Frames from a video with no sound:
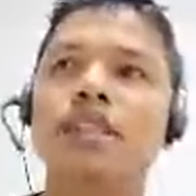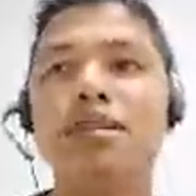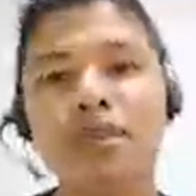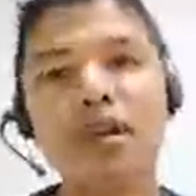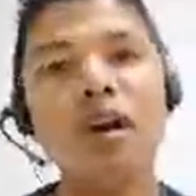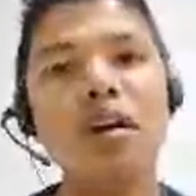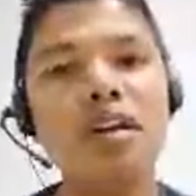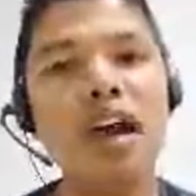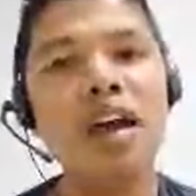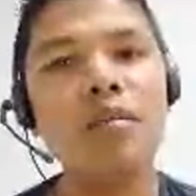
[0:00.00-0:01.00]
if long
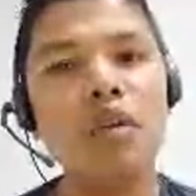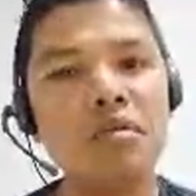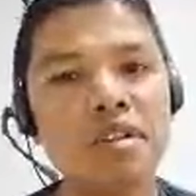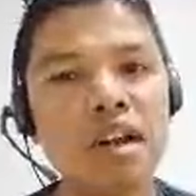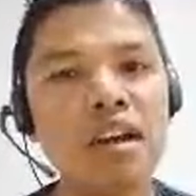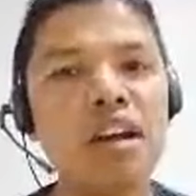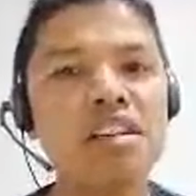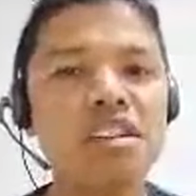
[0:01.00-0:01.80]
time will be dry grass,